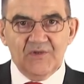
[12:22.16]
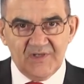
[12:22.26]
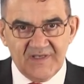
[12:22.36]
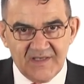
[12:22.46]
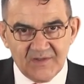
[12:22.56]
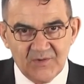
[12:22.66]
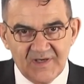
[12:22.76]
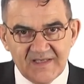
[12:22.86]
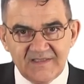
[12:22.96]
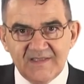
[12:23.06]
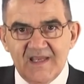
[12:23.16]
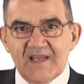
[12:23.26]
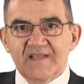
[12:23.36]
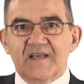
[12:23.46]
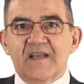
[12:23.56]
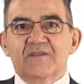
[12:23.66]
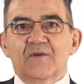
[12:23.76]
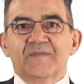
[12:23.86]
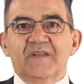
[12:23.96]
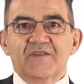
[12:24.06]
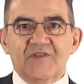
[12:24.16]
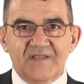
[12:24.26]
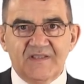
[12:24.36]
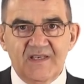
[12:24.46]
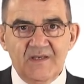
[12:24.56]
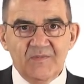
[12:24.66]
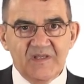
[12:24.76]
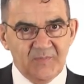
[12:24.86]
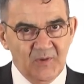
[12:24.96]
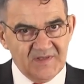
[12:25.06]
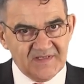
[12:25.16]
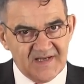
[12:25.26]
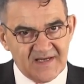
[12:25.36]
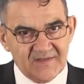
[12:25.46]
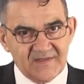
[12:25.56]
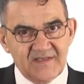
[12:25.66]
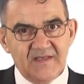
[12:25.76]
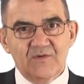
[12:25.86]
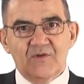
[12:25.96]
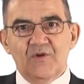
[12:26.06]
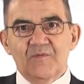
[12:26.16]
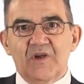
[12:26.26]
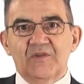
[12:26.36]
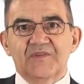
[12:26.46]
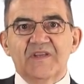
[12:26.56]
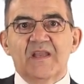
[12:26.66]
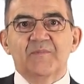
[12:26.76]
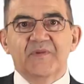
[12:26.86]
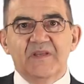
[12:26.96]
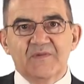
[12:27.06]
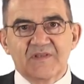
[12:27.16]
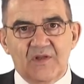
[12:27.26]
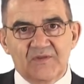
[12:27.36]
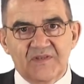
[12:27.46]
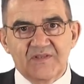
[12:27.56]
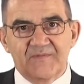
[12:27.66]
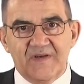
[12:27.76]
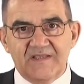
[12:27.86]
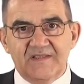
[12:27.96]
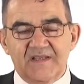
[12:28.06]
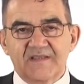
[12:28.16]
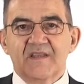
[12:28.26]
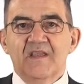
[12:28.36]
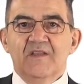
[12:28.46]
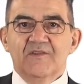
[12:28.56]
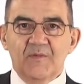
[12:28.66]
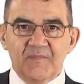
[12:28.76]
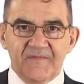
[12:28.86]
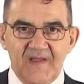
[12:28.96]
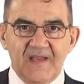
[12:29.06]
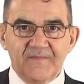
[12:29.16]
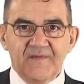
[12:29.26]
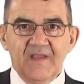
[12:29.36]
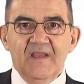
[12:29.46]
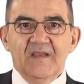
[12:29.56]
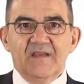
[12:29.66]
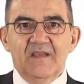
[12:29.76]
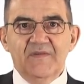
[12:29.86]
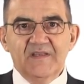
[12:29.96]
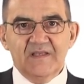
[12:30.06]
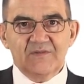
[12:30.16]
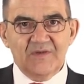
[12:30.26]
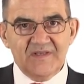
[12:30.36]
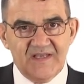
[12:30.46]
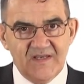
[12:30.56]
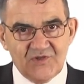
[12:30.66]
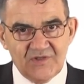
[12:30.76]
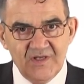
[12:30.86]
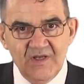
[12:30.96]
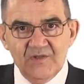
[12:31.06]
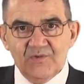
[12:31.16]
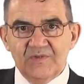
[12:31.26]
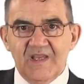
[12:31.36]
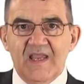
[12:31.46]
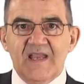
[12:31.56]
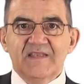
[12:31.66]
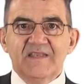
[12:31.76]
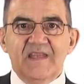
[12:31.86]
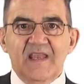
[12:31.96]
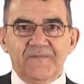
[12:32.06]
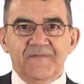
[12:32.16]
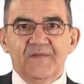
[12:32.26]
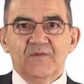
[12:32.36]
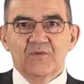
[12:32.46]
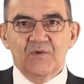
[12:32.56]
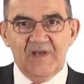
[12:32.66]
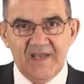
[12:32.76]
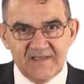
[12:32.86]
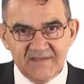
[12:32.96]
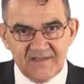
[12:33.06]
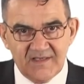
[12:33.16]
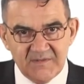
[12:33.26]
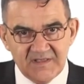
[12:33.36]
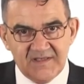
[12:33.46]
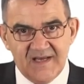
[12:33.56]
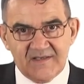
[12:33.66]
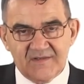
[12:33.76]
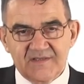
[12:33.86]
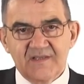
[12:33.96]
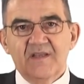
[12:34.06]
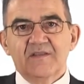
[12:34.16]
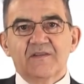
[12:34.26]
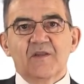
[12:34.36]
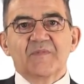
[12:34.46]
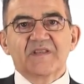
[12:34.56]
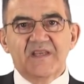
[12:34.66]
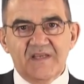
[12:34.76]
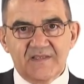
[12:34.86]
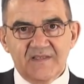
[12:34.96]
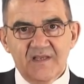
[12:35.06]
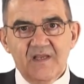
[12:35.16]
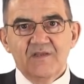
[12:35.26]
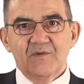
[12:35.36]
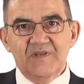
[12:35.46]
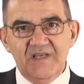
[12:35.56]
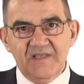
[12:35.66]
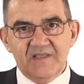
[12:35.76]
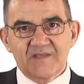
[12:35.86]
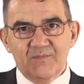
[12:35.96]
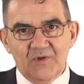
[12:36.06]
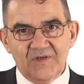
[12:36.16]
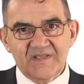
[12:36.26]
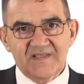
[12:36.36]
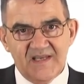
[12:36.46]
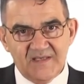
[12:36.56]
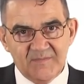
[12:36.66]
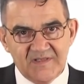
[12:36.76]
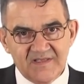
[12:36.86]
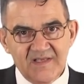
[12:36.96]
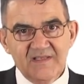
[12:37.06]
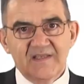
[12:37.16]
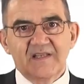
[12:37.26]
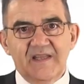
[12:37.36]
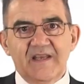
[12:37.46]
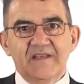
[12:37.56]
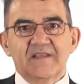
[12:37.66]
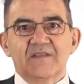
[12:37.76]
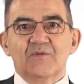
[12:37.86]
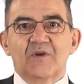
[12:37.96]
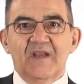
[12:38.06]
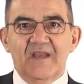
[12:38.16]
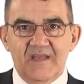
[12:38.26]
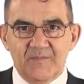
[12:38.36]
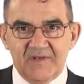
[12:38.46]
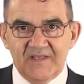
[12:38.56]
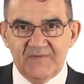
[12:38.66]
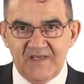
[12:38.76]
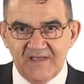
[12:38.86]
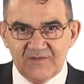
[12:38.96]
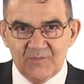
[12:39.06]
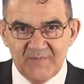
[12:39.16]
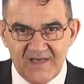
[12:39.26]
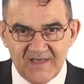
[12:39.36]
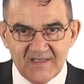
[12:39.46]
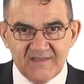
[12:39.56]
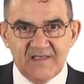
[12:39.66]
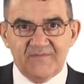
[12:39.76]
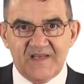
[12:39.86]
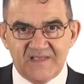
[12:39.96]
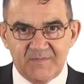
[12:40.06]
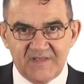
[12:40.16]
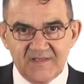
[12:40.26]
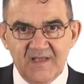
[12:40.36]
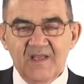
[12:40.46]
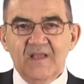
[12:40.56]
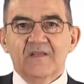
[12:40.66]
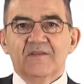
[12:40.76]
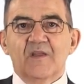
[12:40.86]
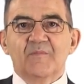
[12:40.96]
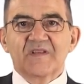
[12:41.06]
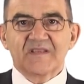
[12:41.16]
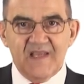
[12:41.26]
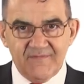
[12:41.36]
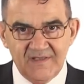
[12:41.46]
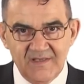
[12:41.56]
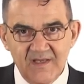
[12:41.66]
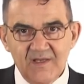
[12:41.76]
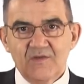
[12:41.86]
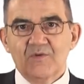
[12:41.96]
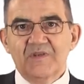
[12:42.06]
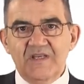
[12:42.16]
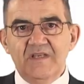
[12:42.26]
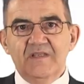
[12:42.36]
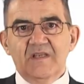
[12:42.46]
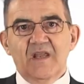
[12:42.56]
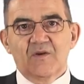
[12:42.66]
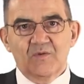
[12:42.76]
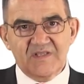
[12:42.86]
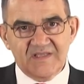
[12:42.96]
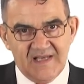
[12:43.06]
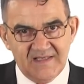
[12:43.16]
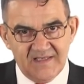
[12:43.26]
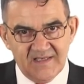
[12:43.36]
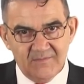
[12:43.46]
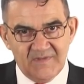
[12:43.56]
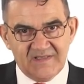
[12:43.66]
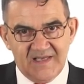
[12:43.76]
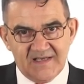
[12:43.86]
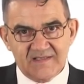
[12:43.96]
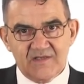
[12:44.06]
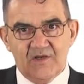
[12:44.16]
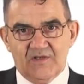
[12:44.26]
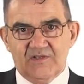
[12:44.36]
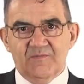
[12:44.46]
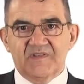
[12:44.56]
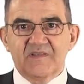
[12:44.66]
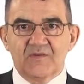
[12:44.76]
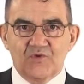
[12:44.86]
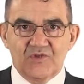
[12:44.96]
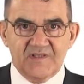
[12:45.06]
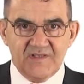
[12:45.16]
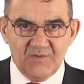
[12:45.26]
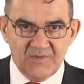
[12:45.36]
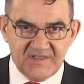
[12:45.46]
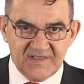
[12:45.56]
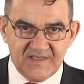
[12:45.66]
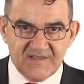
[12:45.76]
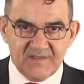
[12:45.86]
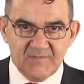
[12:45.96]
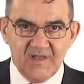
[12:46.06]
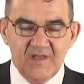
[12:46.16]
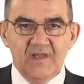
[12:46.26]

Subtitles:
early collecting the extract of the registry with police records in your home country and previous countries of residence. Number five, giving the authorization to the SEF to collect criminal records. Number six, you need a sworn statement declaring that you are able and willing to make the investment. Number seven, you need a good standing with tax, customs, and social security system.